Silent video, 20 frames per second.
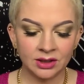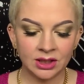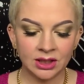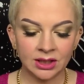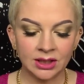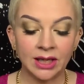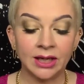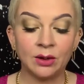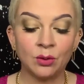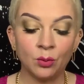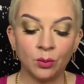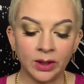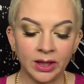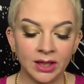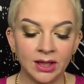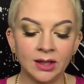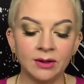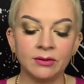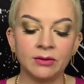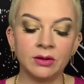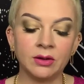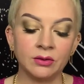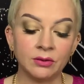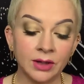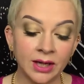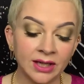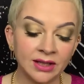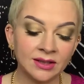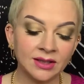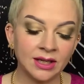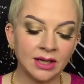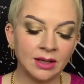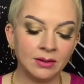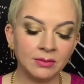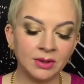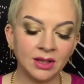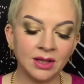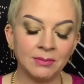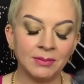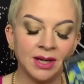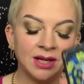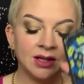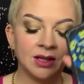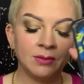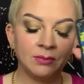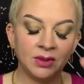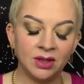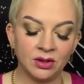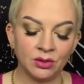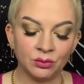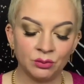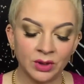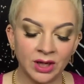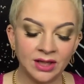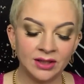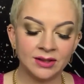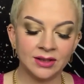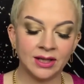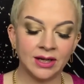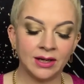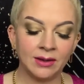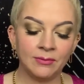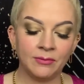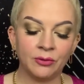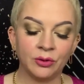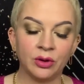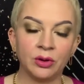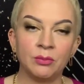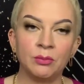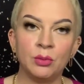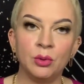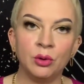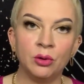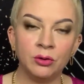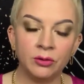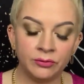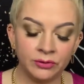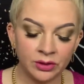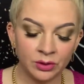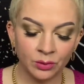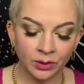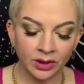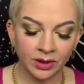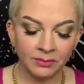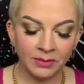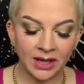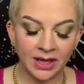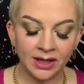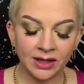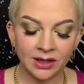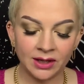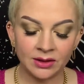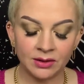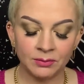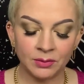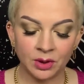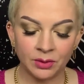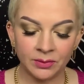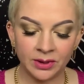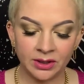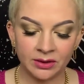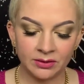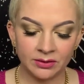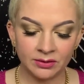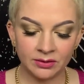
like waiting for the right timing. It might not be the right time for the move you want to make at the moment.